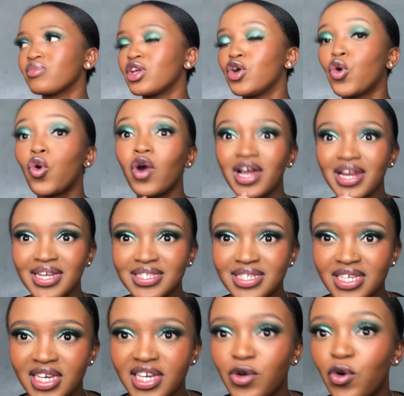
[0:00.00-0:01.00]

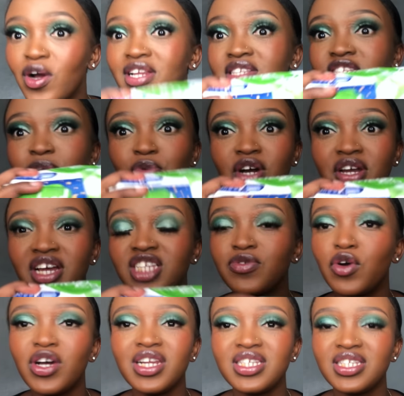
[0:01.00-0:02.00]
Quality products for
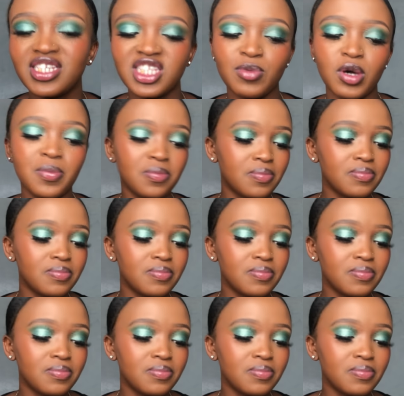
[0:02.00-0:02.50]
only 60 bob.